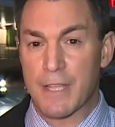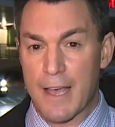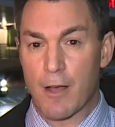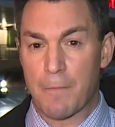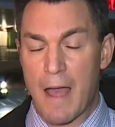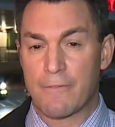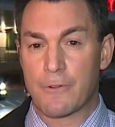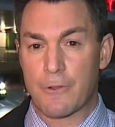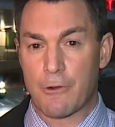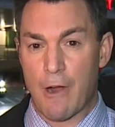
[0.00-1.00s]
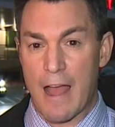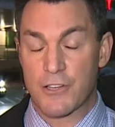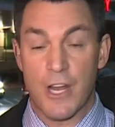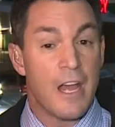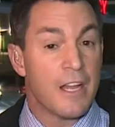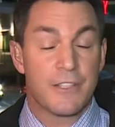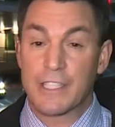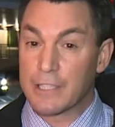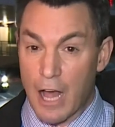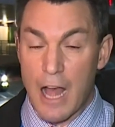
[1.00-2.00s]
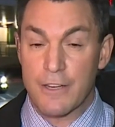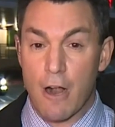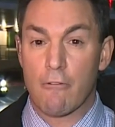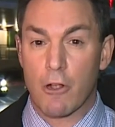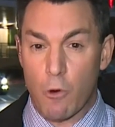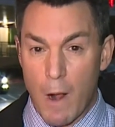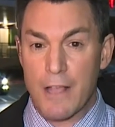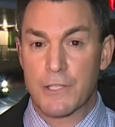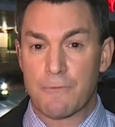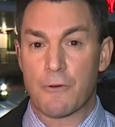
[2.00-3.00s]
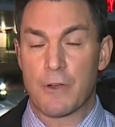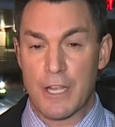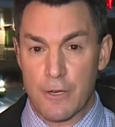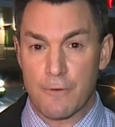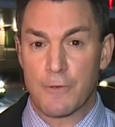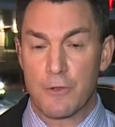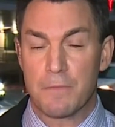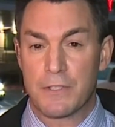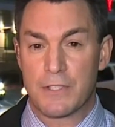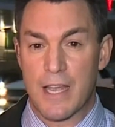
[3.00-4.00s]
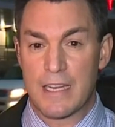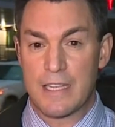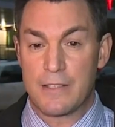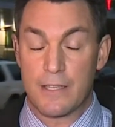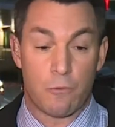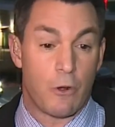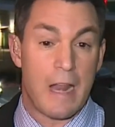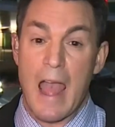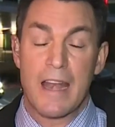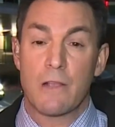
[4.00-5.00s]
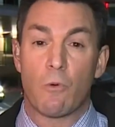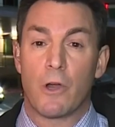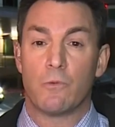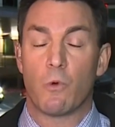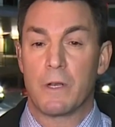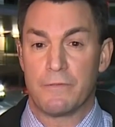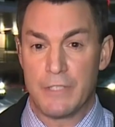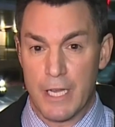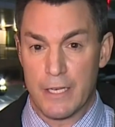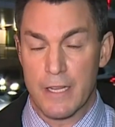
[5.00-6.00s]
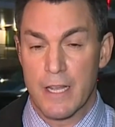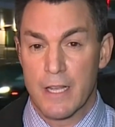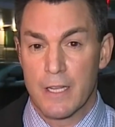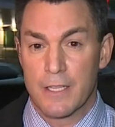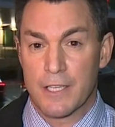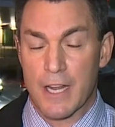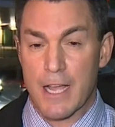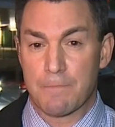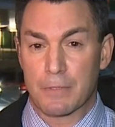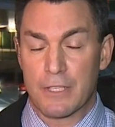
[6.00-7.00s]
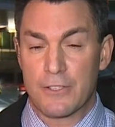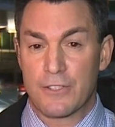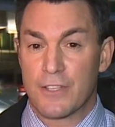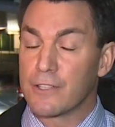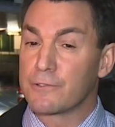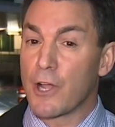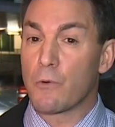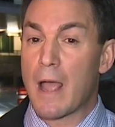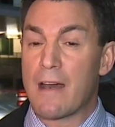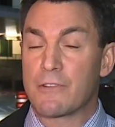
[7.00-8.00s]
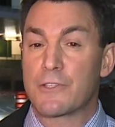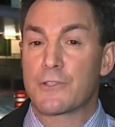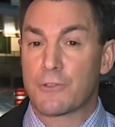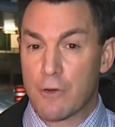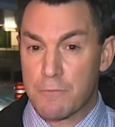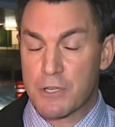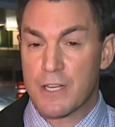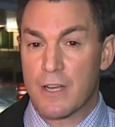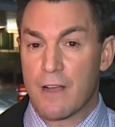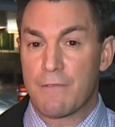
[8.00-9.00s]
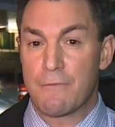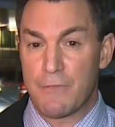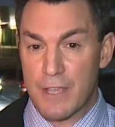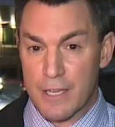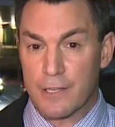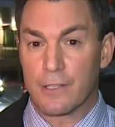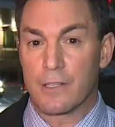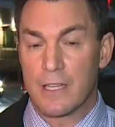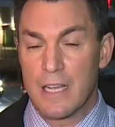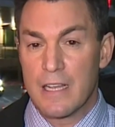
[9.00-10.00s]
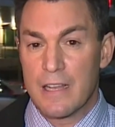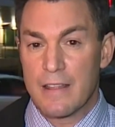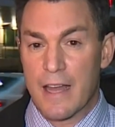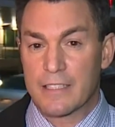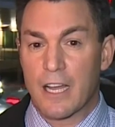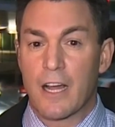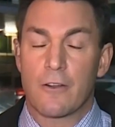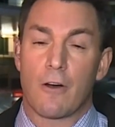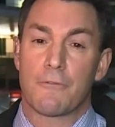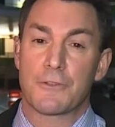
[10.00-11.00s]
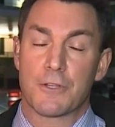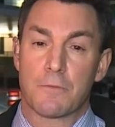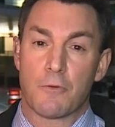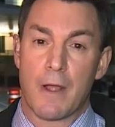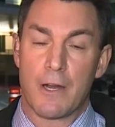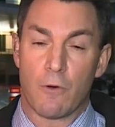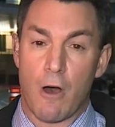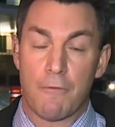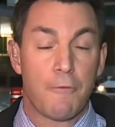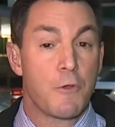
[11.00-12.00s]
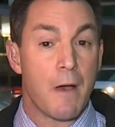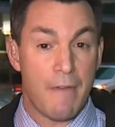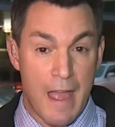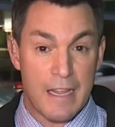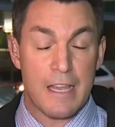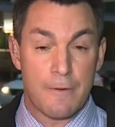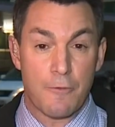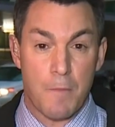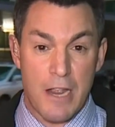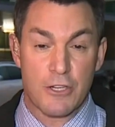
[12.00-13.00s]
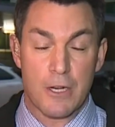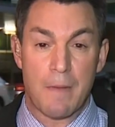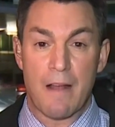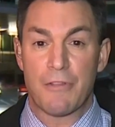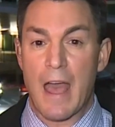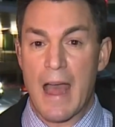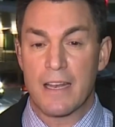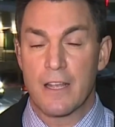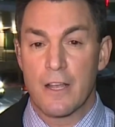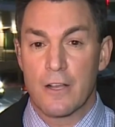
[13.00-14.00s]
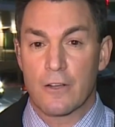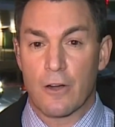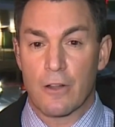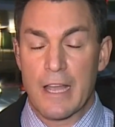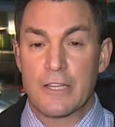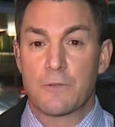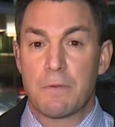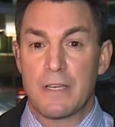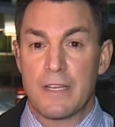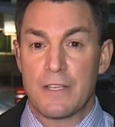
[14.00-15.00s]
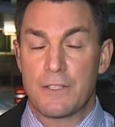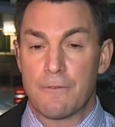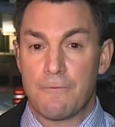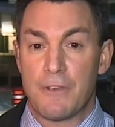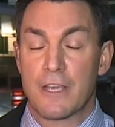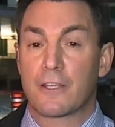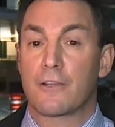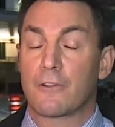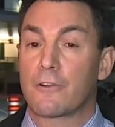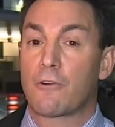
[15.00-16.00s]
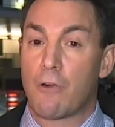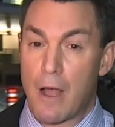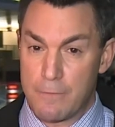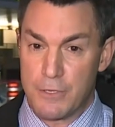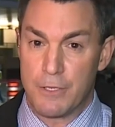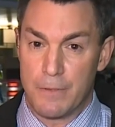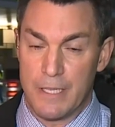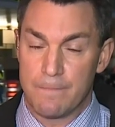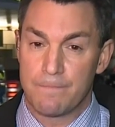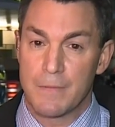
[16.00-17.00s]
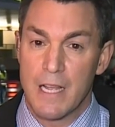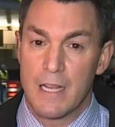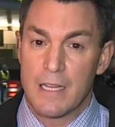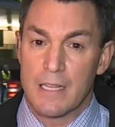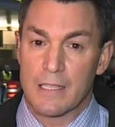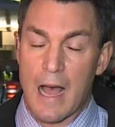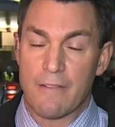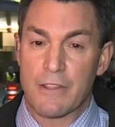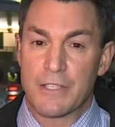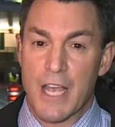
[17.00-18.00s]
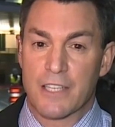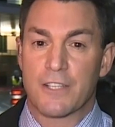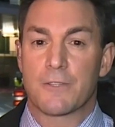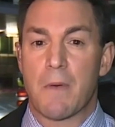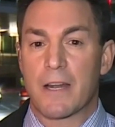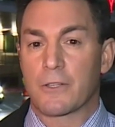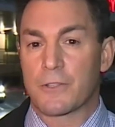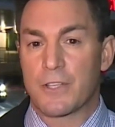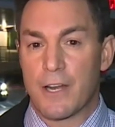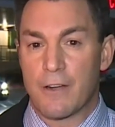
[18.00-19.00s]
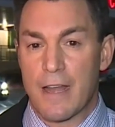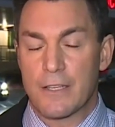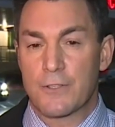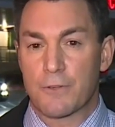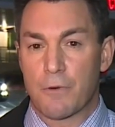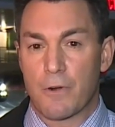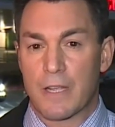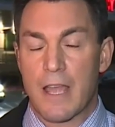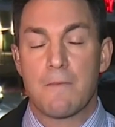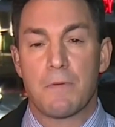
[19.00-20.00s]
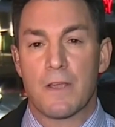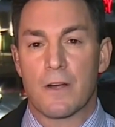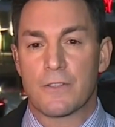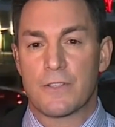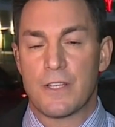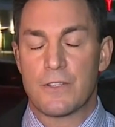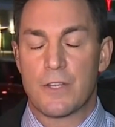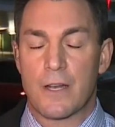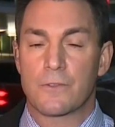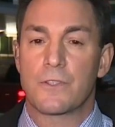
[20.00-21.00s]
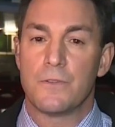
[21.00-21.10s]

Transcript: to help after the crash declined our request for an interview but said he did what anyone would have done. Tonight, police still don't have a description of the vehicle that cut Officer Moreno off. If you have any information about that, call HPD's Vehicular Crimes Unit. Live in the Texas Medical Center, Andy Sirota, KPRC Channel 2